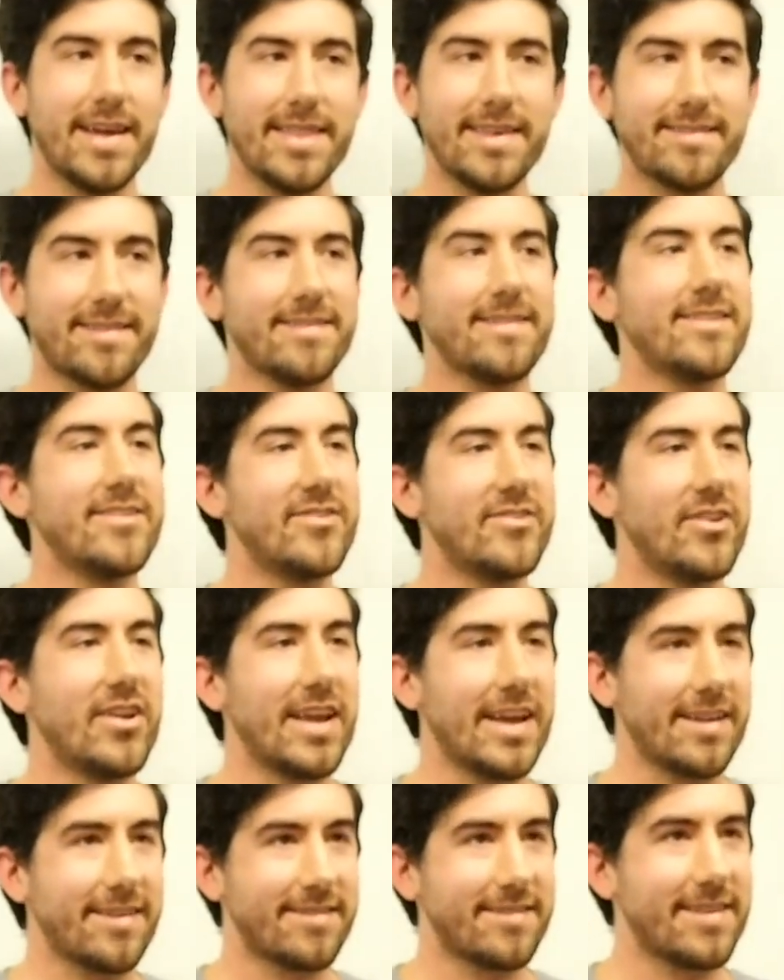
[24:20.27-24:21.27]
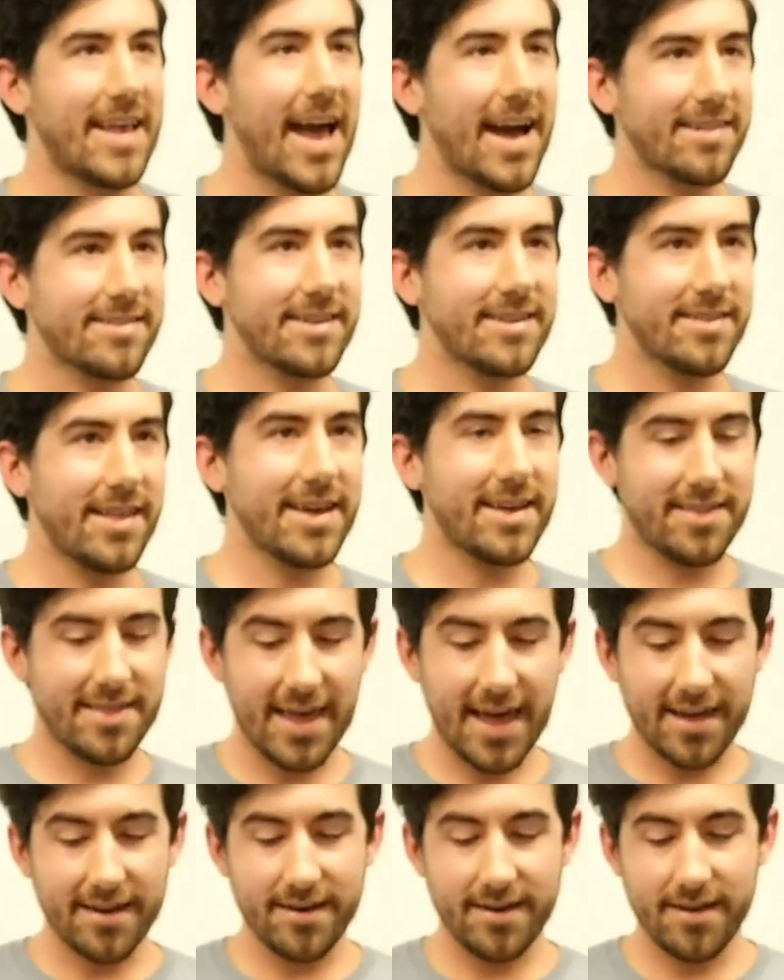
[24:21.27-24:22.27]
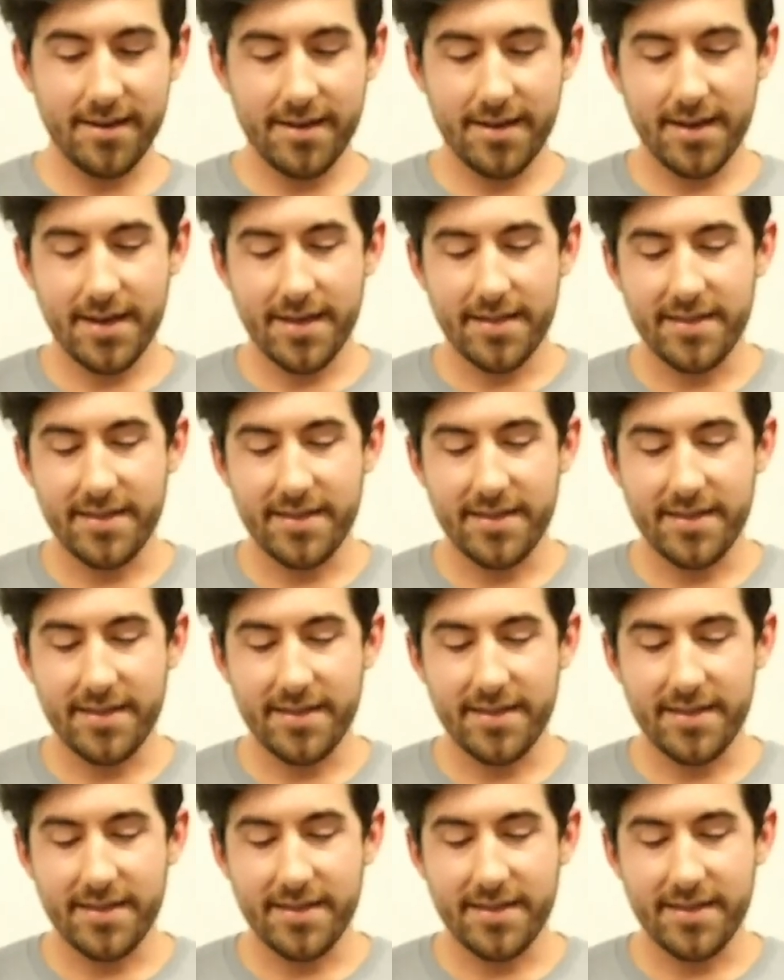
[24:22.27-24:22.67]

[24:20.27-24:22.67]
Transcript: This isn't exactly like that.